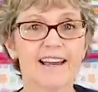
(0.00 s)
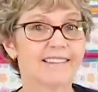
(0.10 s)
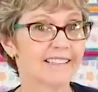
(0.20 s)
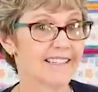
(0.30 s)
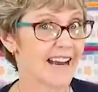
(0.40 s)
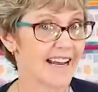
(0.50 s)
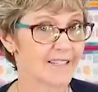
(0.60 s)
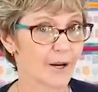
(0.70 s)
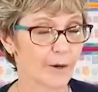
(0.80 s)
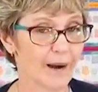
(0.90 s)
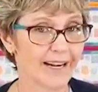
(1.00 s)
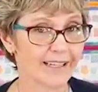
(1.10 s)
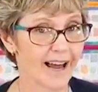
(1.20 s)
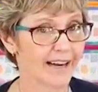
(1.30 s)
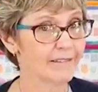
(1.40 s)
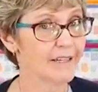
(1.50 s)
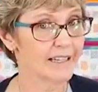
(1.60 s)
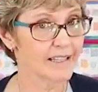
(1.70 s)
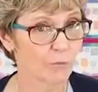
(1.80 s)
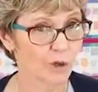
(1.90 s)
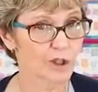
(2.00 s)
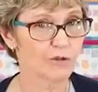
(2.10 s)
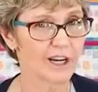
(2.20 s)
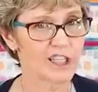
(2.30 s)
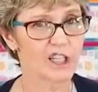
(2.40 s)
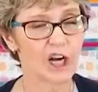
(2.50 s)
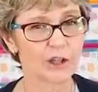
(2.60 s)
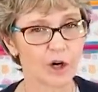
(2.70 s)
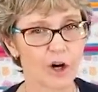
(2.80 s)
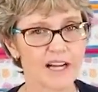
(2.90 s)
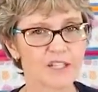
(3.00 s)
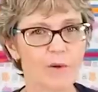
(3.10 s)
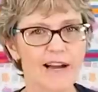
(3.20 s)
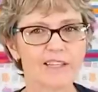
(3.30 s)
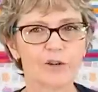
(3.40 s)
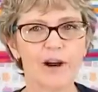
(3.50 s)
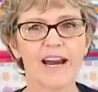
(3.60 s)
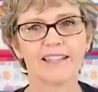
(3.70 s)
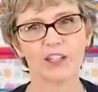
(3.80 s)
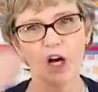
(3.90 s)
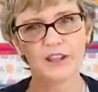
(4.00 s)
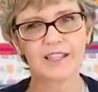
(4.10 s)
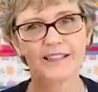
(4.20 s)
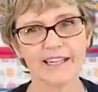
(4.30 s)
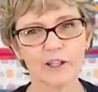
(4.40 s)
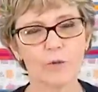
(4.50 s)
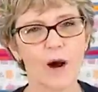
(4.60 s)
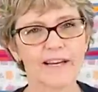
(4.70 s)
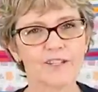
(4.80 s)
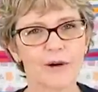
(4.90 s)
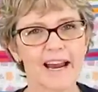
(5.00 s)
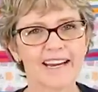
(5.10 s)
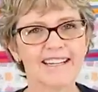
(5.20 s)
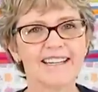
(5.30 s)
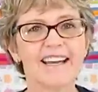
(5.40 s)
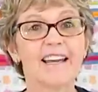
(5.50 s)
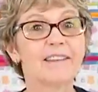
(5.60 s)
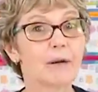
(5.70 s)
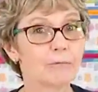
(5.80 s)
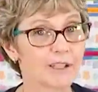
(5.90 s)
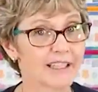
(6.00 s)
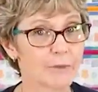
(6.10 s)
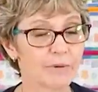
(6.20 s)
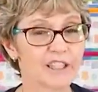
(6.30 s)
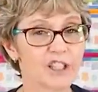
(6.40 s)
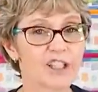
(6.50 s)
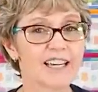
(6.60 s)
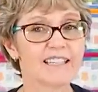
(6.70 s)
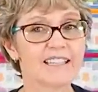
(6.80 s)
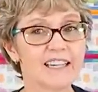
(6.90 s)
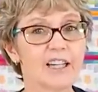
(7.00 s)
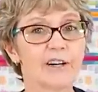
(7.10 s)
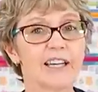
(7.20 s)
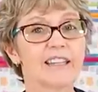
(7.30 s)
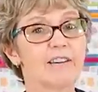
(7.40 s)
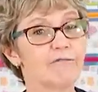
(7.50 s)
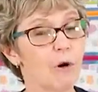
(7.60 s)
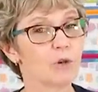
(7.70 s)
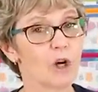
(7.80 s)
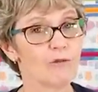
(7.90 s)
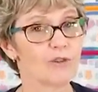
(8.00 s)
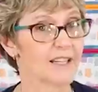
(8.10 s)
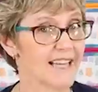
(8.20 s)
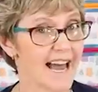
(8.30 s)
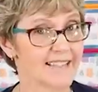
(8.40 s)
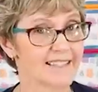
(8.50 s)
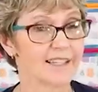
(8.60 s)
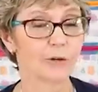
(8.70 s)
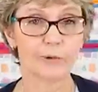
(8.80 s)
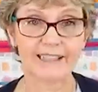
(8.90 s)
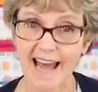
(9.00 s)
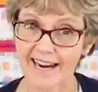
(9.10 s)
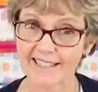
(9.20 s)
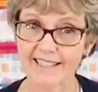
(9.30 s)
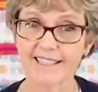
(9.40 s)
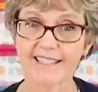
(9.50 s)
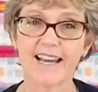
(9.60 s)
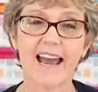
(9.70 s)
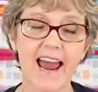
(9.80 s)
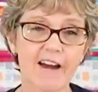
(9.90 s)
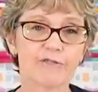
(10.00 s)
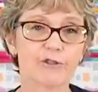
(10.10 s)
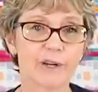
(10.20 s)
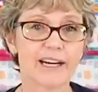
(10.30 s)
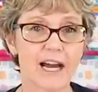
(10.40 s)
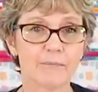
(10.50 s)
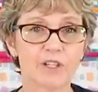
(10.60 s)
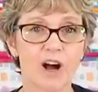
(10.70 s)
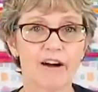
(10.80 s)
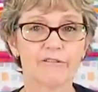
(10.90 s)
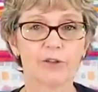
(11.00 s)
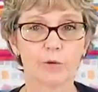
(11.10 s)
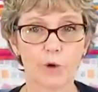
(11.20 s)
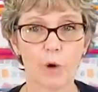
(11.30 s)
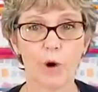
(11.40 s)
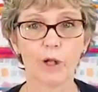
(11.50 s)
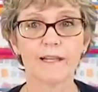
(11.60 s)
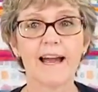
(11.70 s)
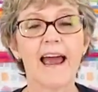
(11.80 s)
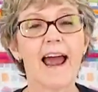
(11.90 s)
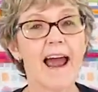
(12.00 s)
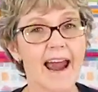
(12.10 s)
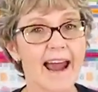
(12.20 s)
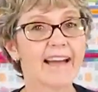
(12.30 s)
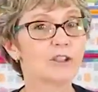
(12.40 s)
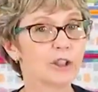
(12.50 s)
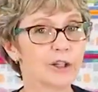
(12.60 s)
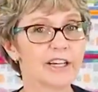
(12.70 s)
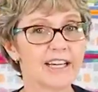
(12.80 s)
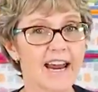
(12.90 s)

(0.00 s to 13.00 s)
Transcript: that it has a grain line. It's more stretchy on the crosswise grain than on the lengthwise grain. They really appreciated hearing that fold-over elastic relaxes after it comes off the roll. And learning